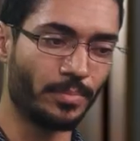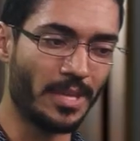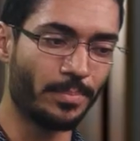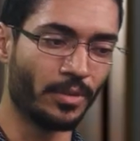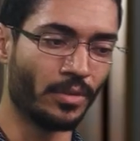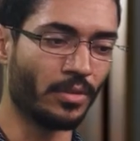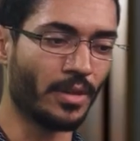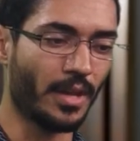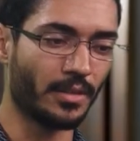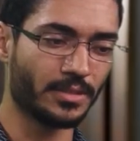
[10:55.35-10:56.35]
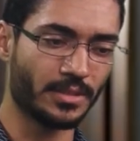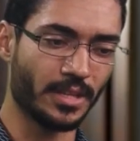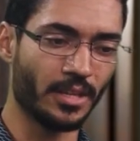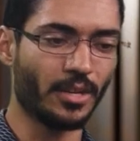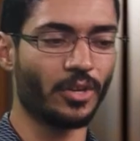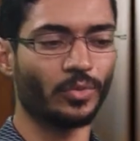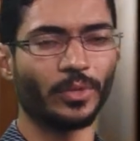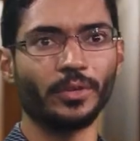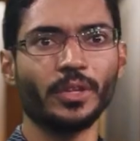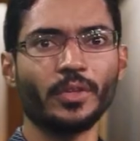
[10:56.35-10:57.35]
people say, oh,
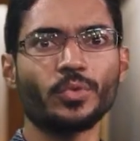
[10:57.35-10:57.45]
well,